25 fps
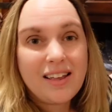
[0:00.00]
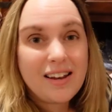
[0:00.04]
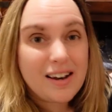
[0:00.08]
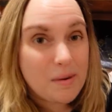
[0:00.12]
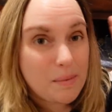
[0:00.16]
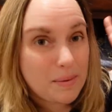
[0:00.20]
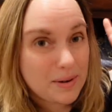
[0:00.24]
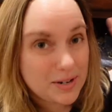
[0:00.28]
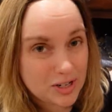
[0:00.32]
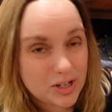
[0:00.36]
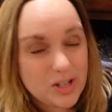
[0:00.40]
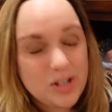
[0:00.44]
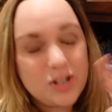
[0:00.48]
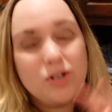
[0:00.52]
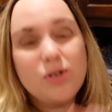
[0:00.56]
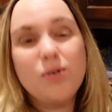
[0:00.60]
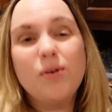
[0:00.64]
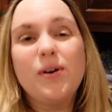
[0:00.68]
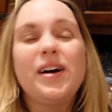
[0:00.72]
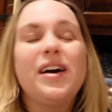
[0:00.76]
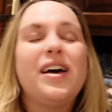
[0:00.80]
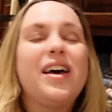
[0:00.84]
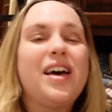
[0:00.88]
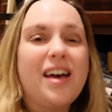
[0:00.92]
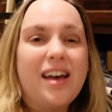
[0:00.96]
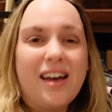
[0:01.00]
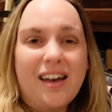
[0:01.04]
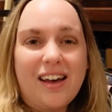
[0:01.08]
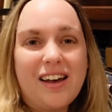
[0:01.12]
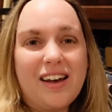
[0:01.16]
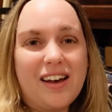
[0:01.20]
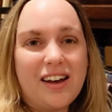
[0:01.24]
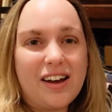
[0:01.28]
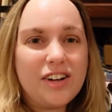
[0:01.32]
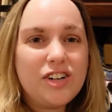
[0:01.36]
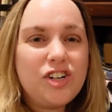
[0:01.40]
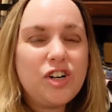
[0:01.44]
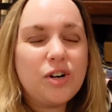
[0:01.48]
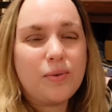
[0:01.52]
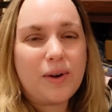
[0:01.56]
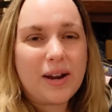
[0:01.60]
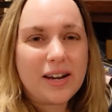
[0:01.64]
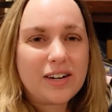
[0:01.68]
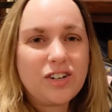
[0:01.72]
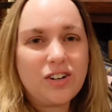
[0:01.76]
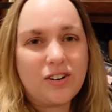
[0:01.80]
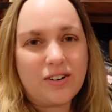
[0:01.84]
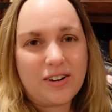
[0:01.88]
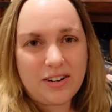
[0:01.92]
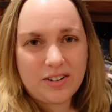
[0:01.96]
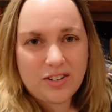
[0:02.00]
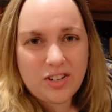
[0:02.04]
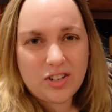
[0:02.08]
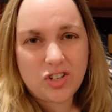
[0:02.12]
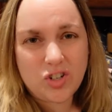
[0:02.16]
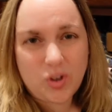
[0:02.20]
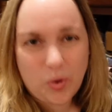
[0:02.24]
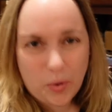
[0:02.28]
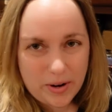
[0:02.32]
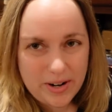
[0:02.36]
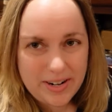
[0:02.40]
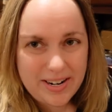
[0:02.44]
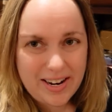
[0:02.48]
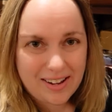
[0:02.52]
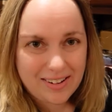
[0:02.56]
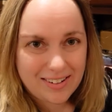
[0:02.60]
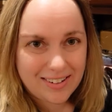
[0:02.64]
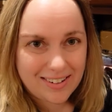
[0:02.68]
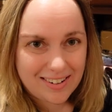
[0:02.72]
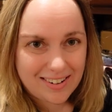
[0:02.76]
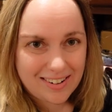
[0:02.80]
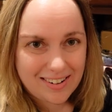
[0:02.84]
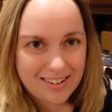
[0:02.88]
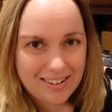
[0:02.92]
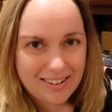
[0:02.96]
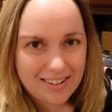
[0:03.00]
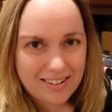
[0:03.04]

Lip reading: Number two, a director is a storyteller.